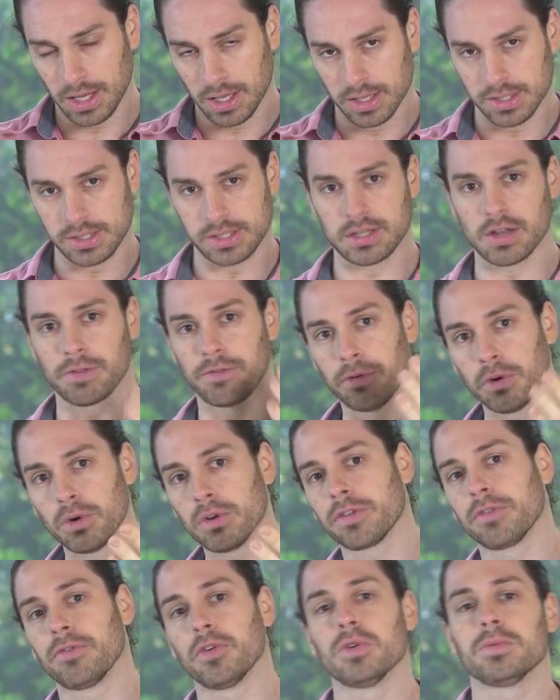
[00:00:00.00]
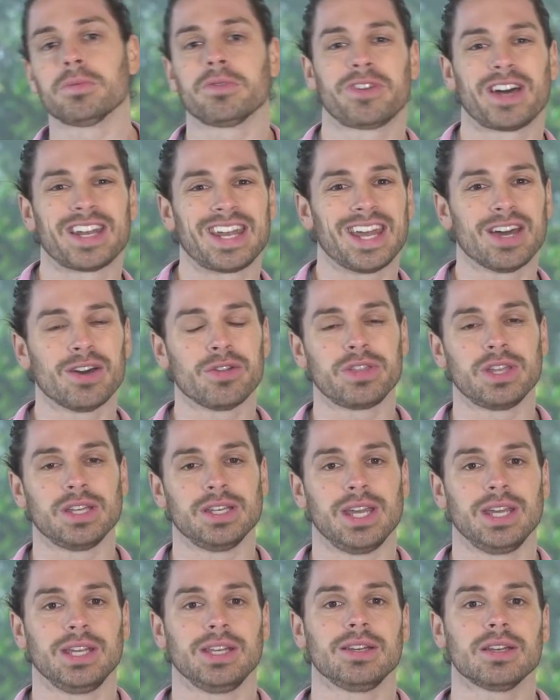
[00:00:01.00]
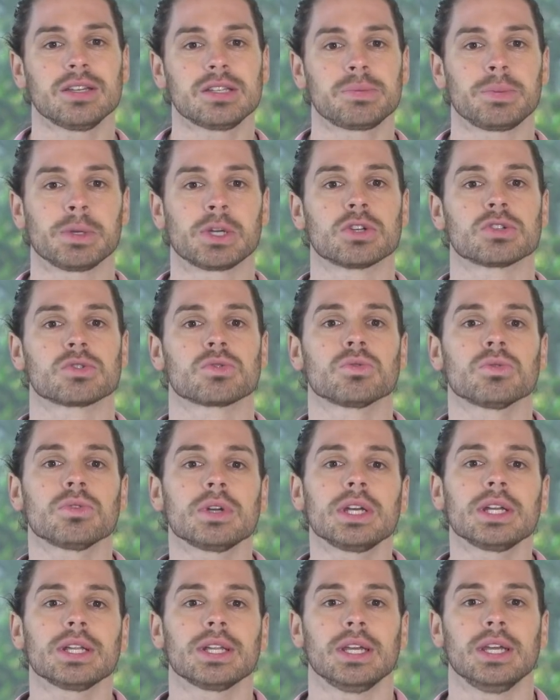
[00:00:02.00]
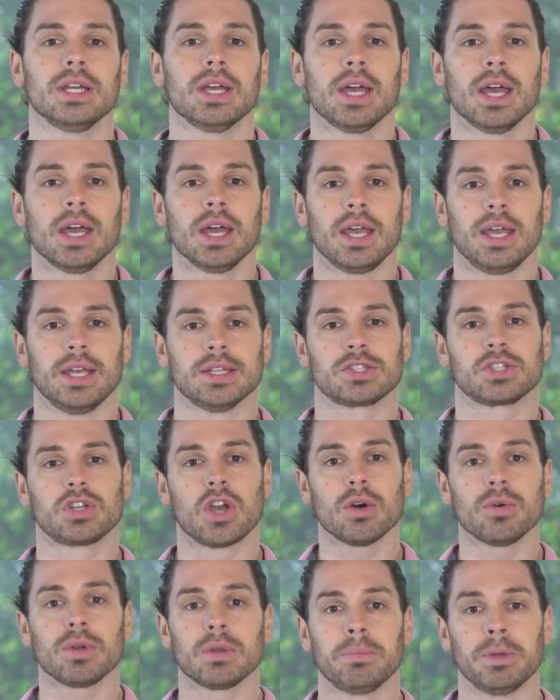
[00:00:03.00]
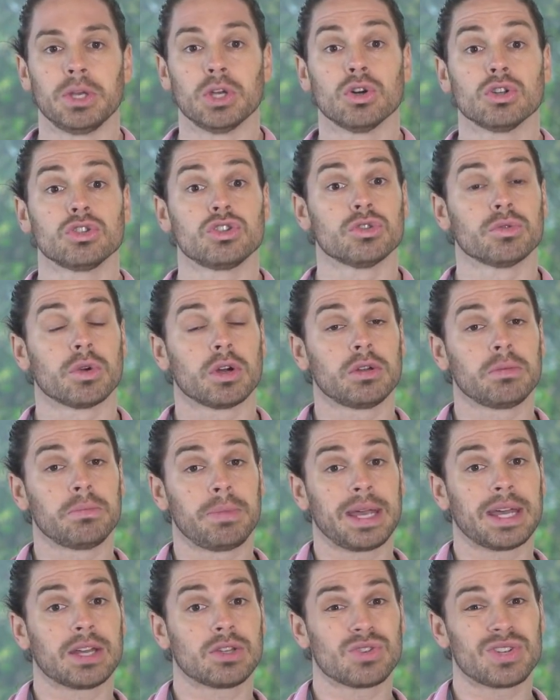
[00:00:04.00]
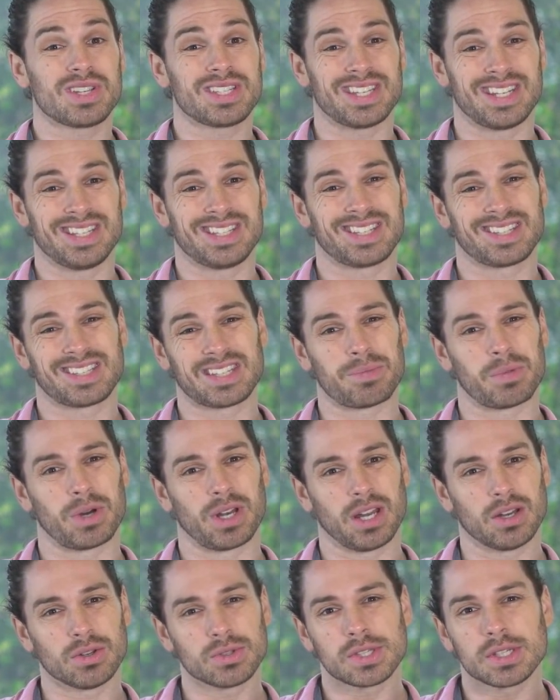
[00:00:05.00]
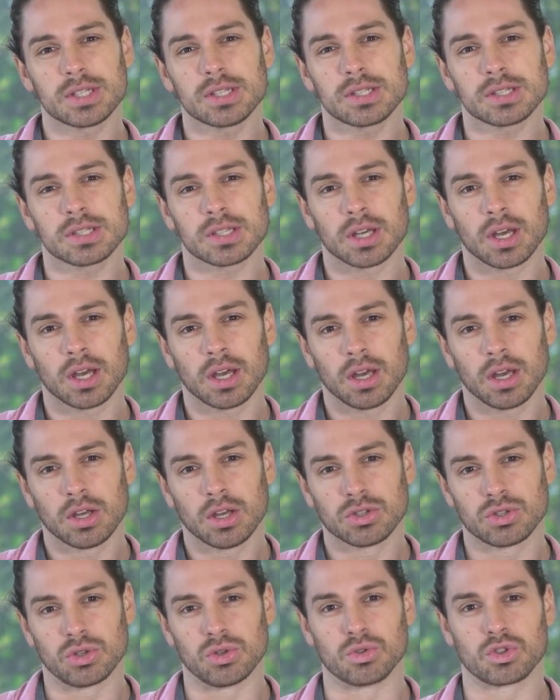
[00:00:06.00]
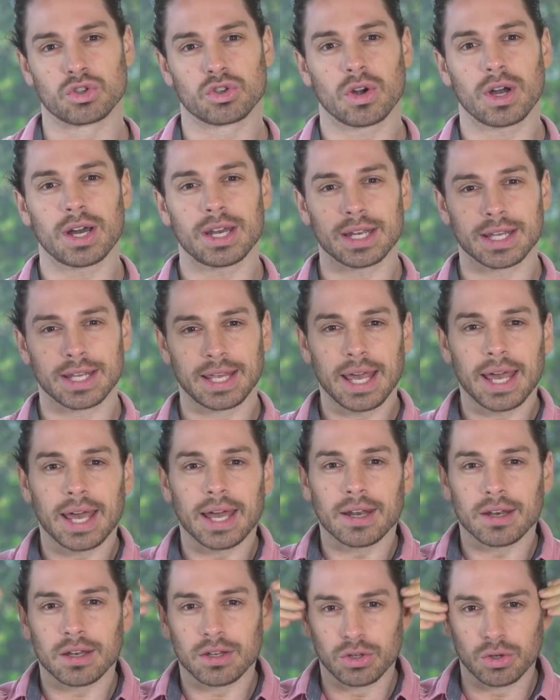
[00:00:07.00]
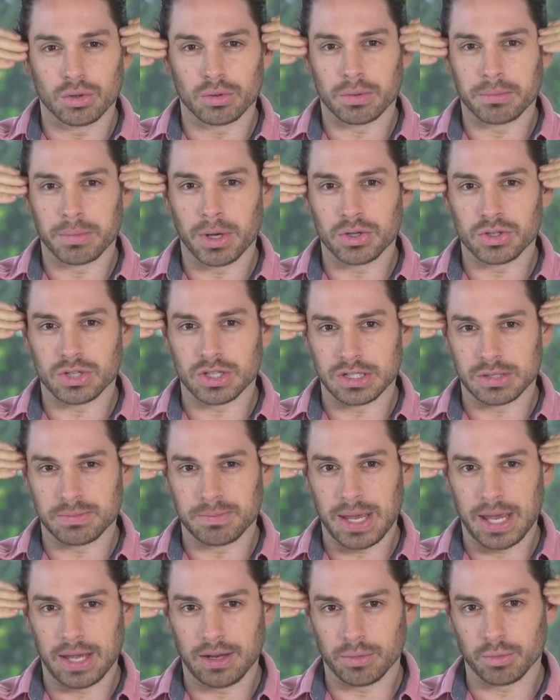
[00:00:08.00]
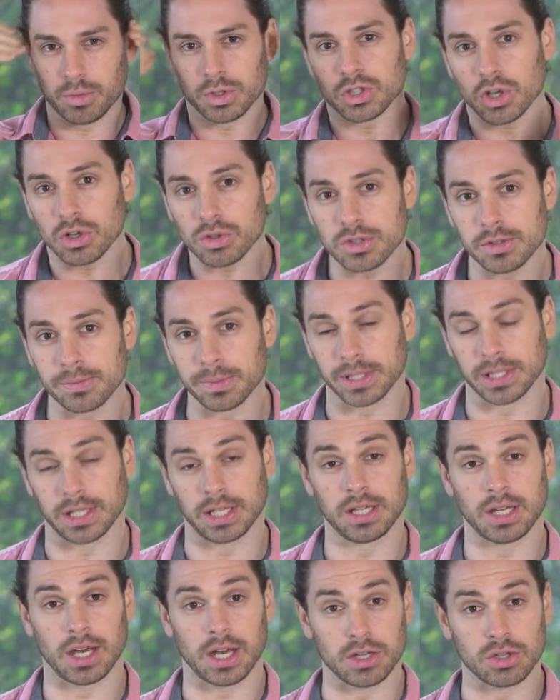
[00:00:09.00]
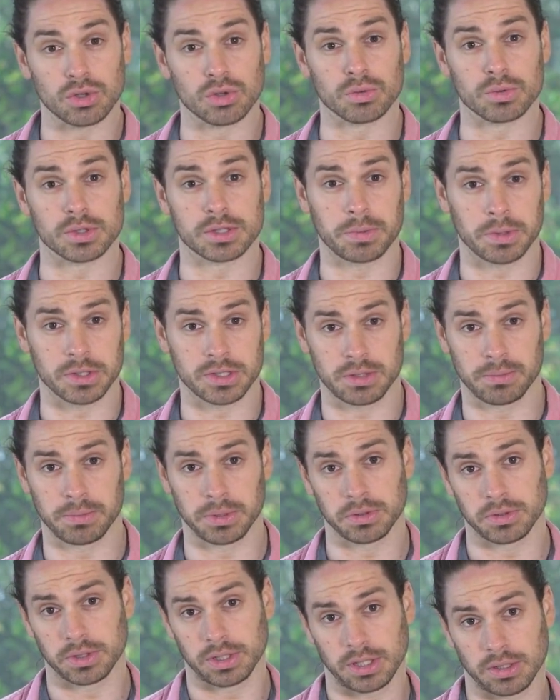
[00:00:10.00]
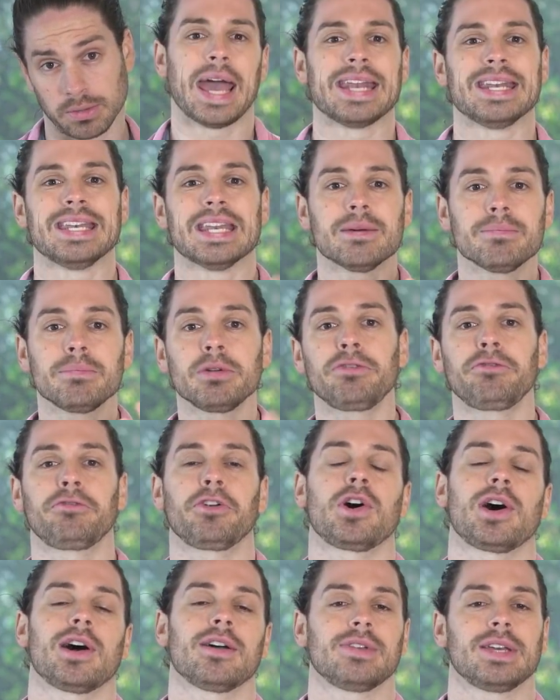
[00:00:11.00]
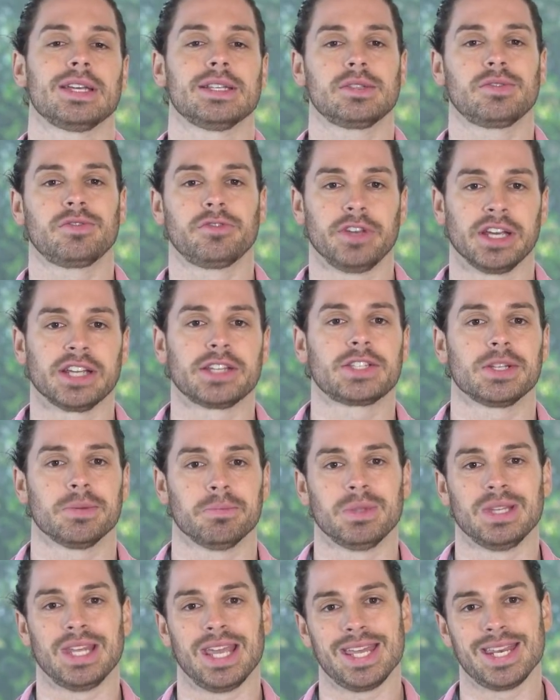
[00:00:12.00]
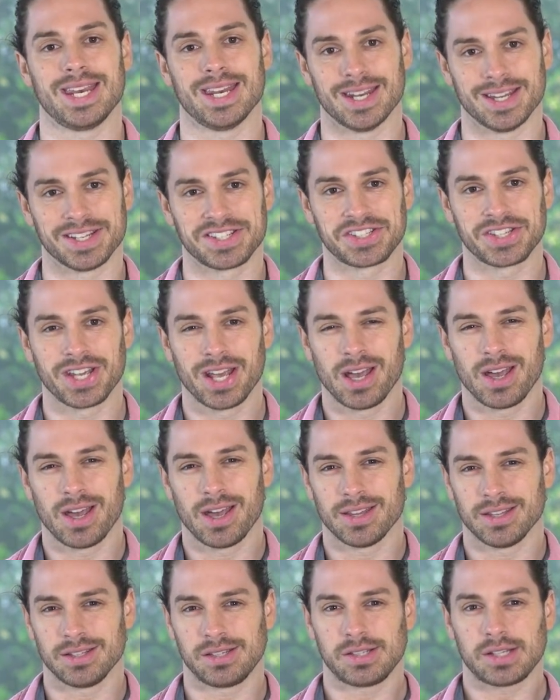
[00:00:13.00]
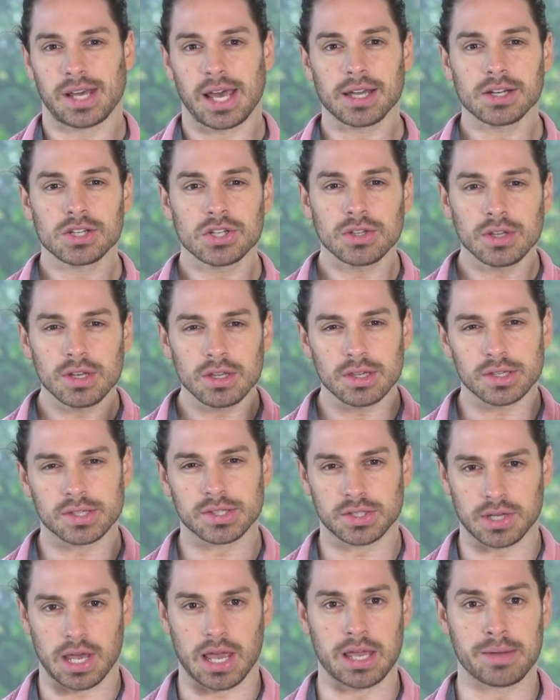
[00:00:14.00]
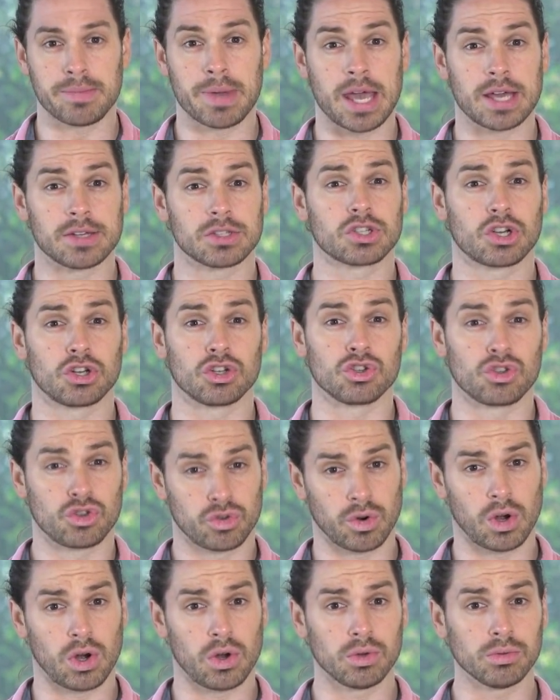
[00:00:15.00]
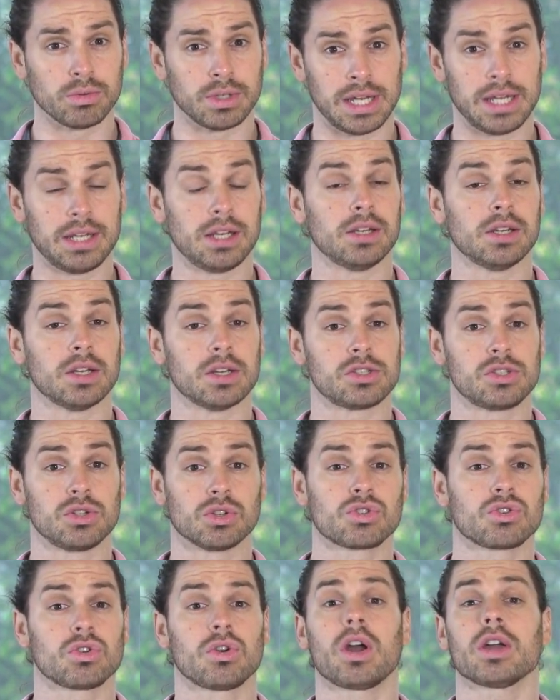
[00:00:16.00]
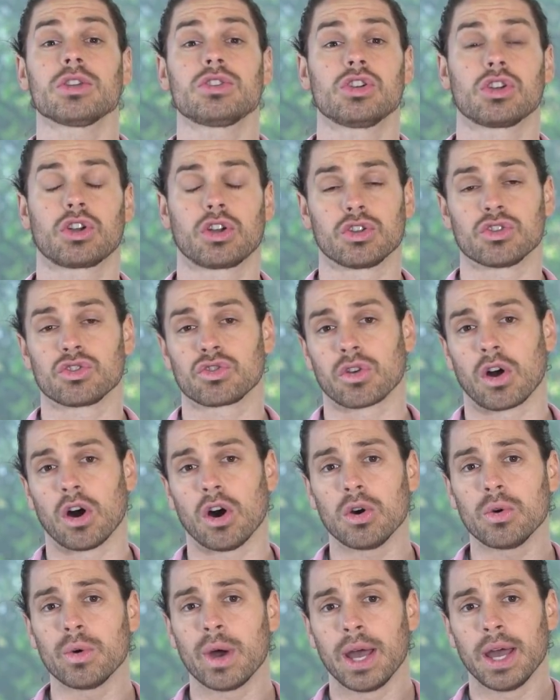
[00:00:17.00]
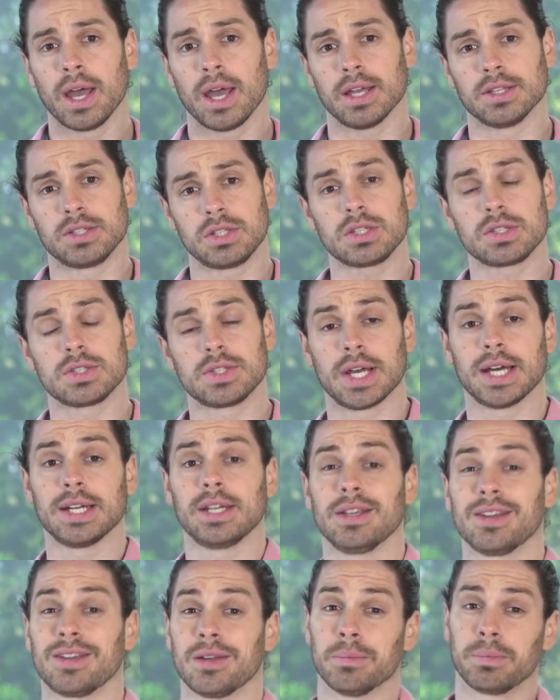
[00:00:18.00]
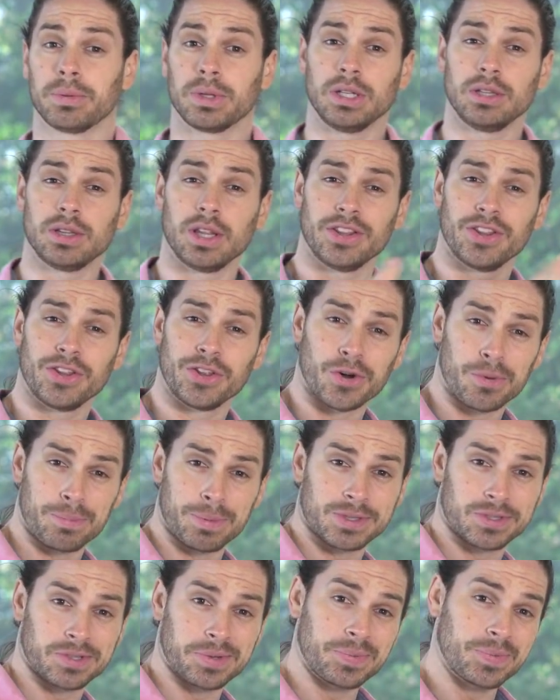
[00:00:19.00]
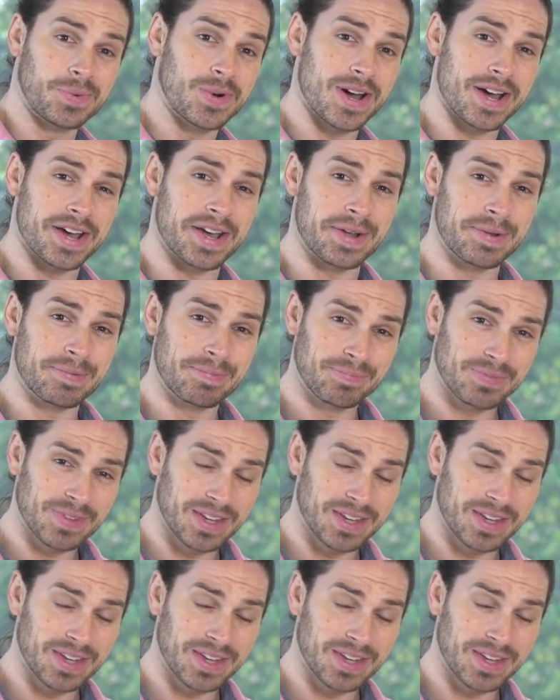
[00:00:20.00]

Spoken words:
This is the 4th form of unhealthy neediness because really it's going beyond your own boundaries and into someone else's to try to get your emotions met, which ultimately are your responsibility. And number 5 is victim neediness. This is actually the same as control neediness. You're trying to control, it's just done in completely the opposite way.